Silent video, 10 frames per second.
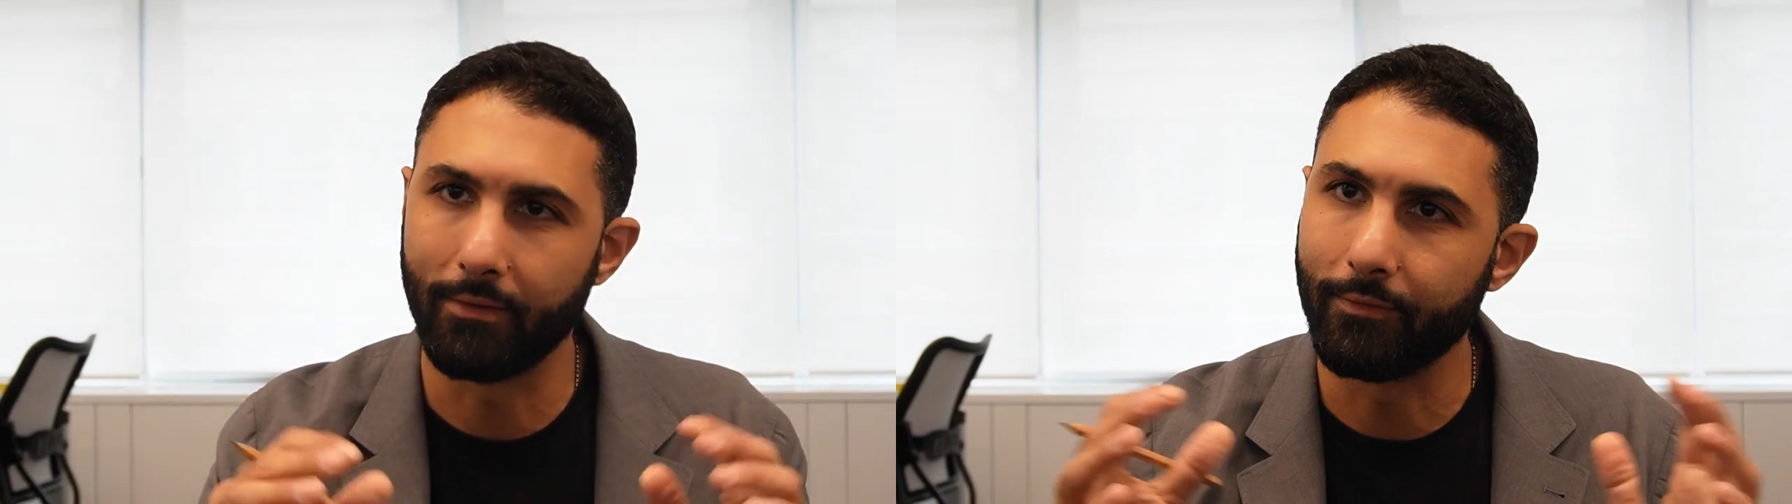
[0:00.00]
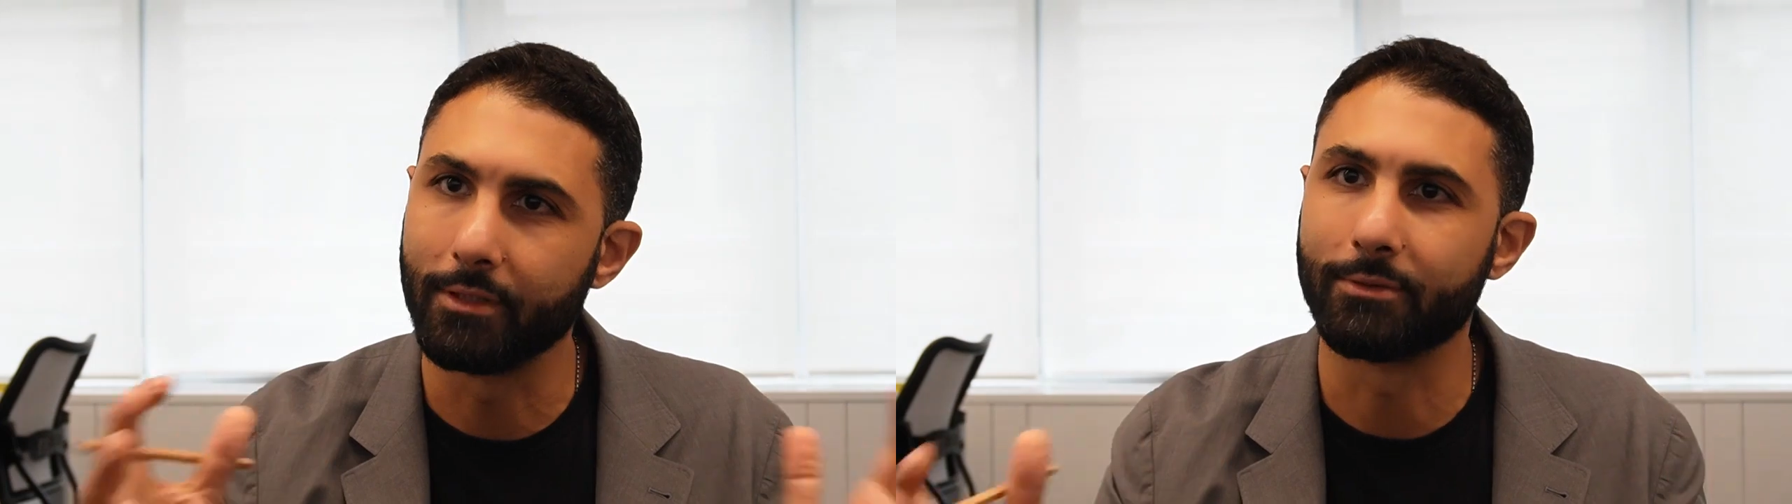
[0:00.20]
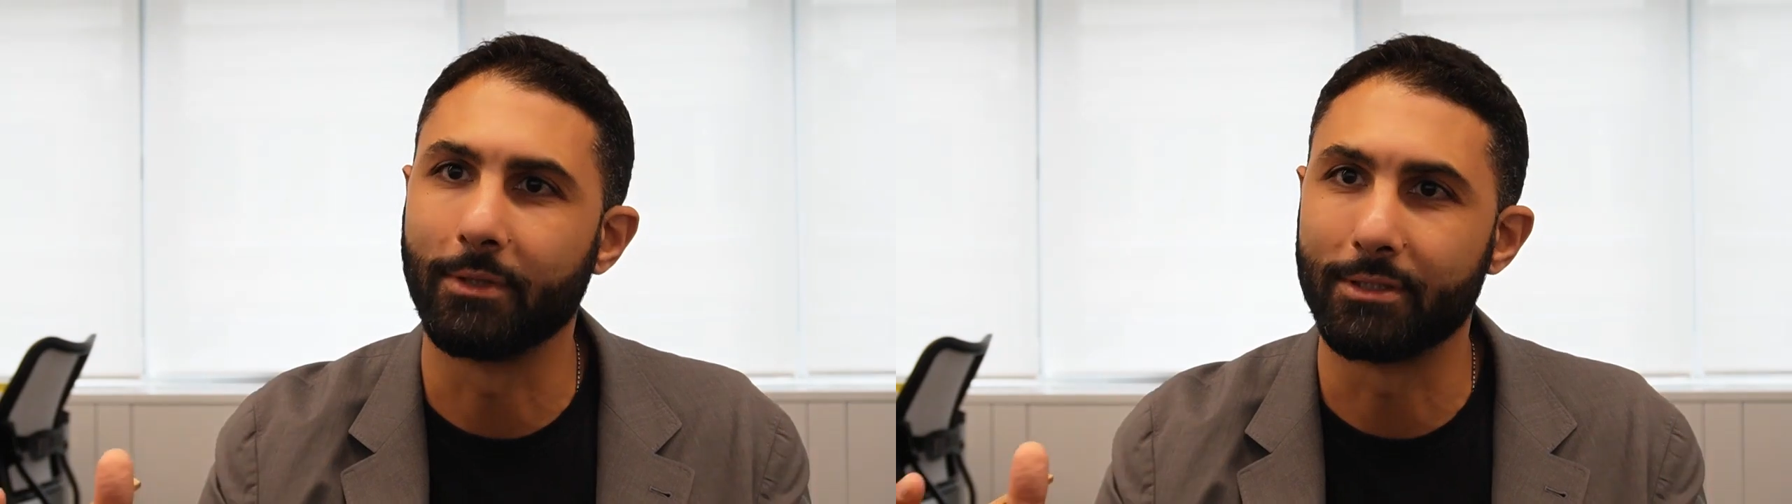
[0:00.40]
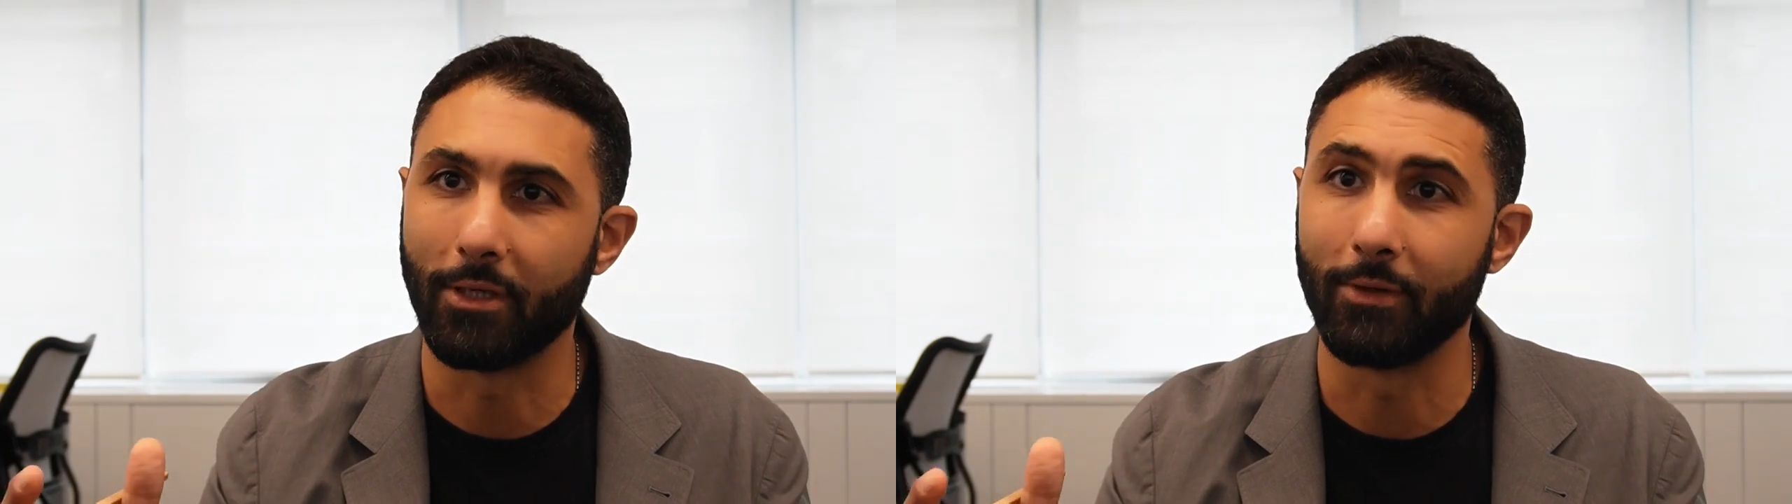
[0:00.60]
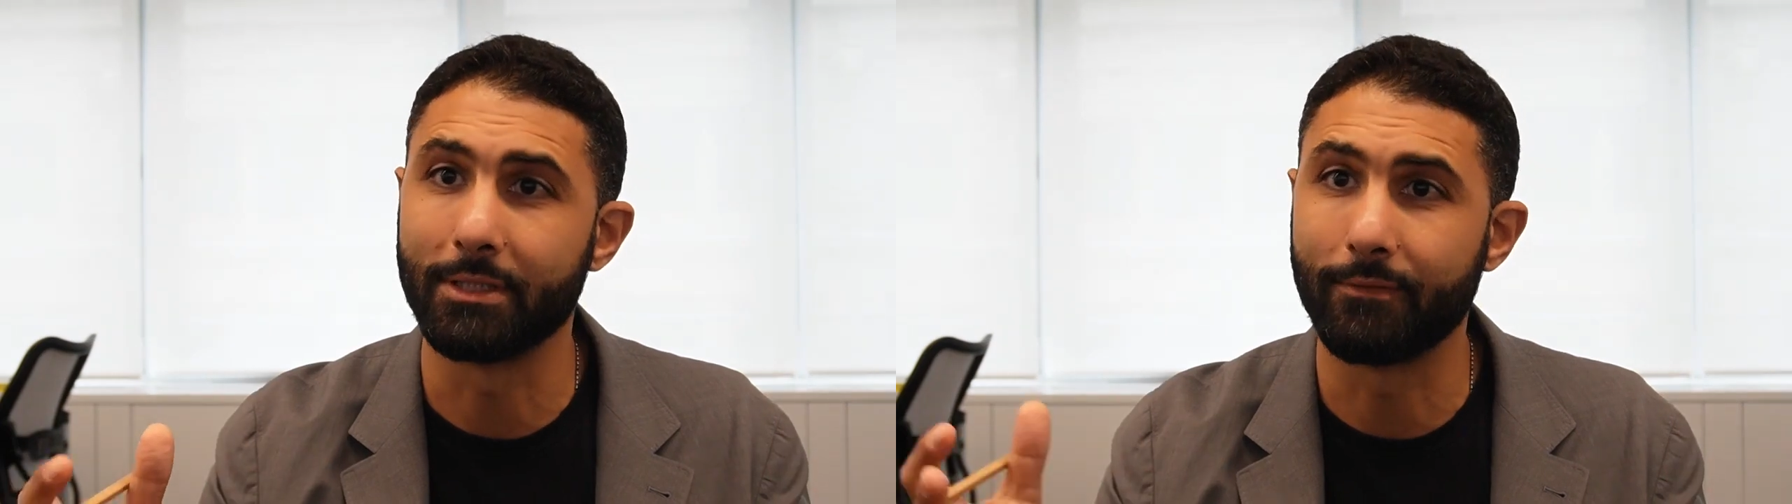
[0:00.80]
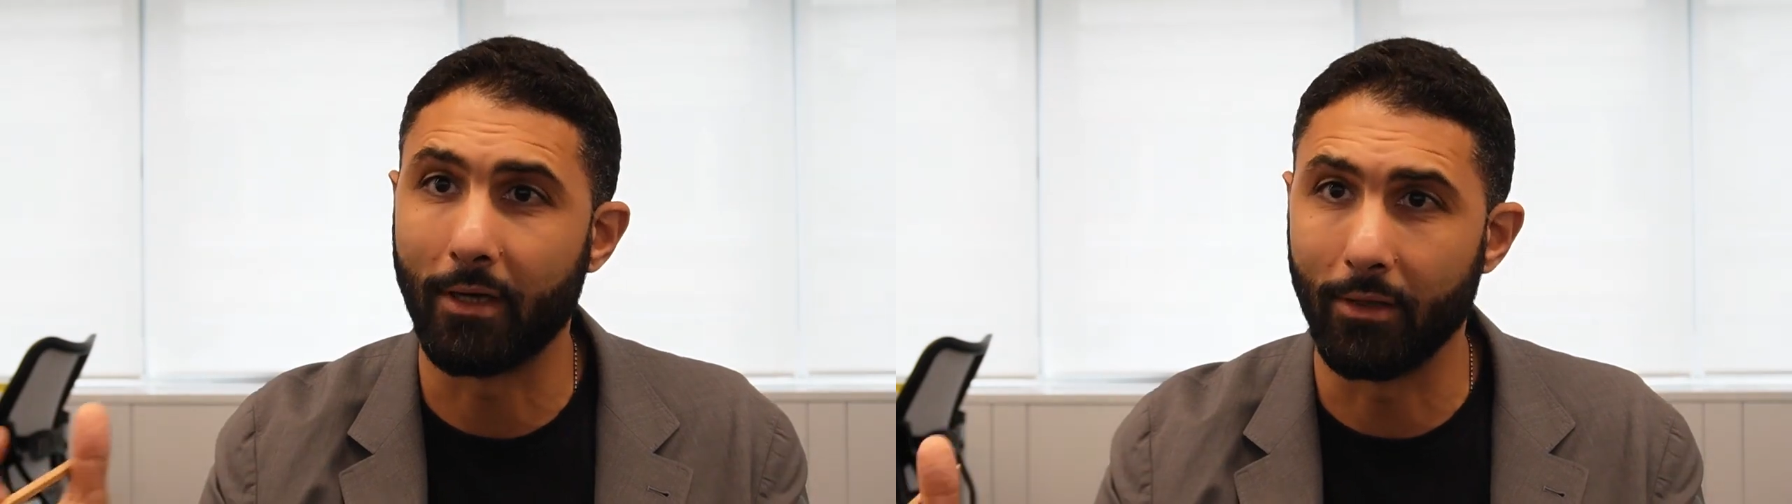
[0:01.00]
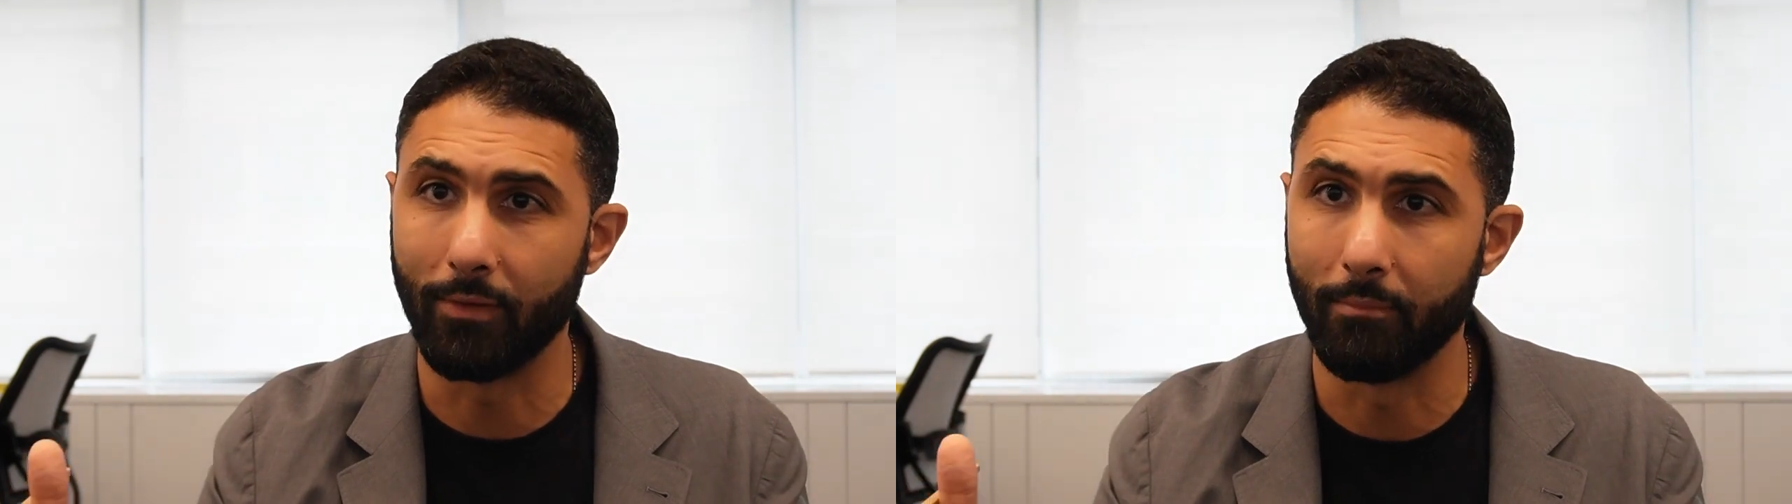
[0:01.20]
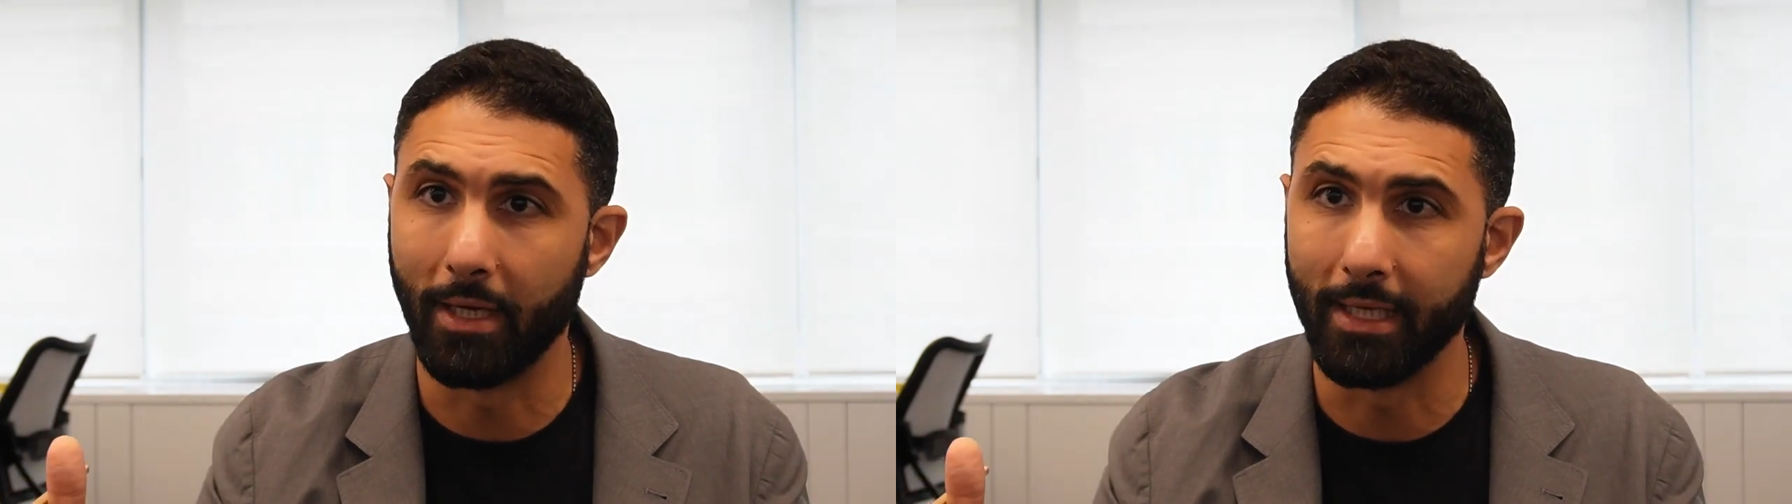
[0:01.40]
The first one is always follow
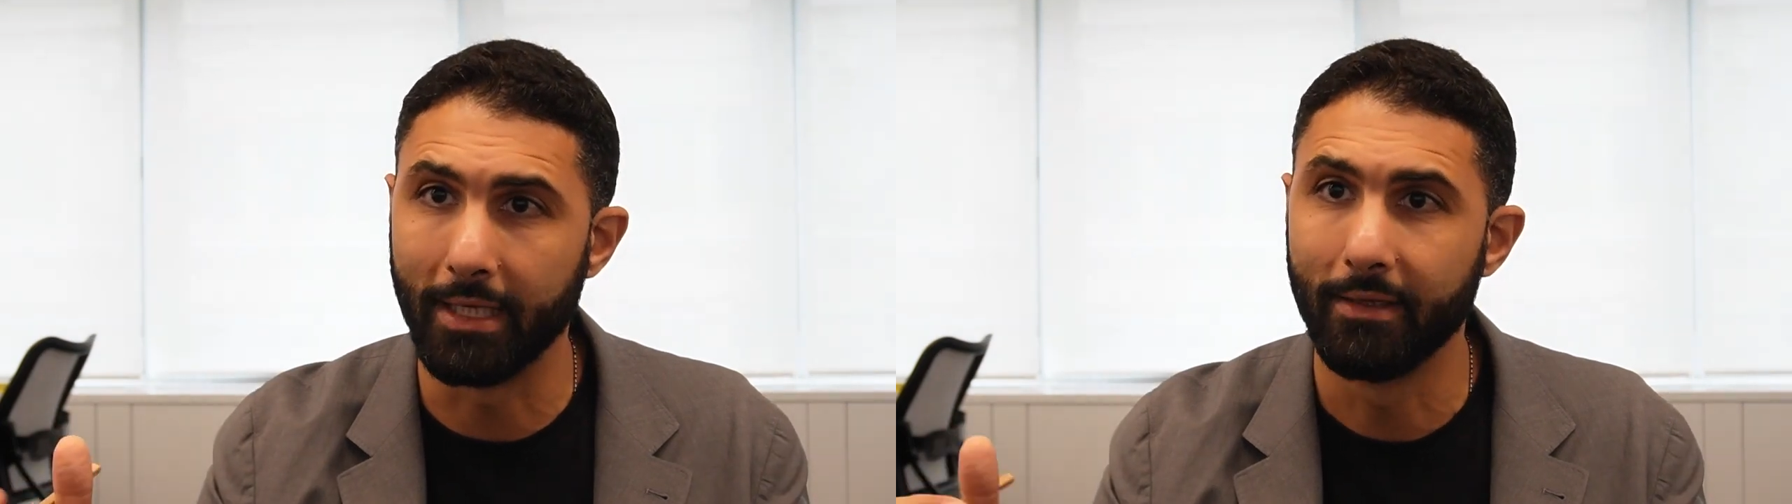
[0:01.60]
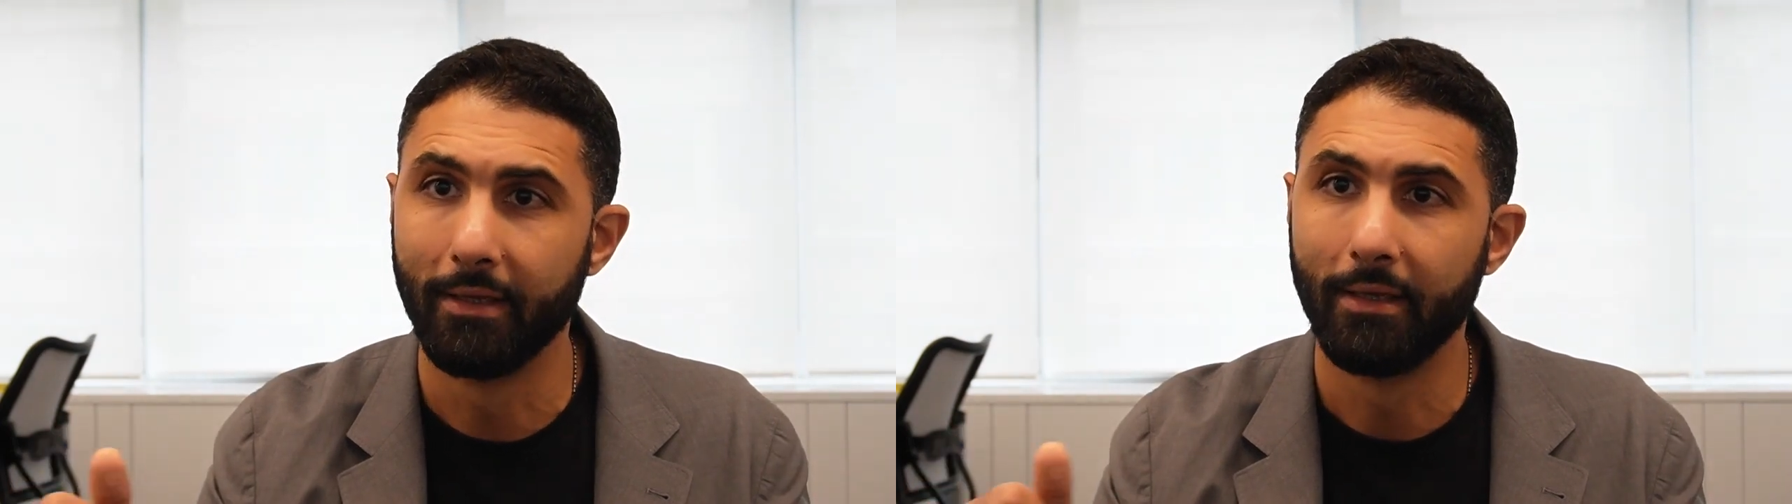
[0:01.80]
the money.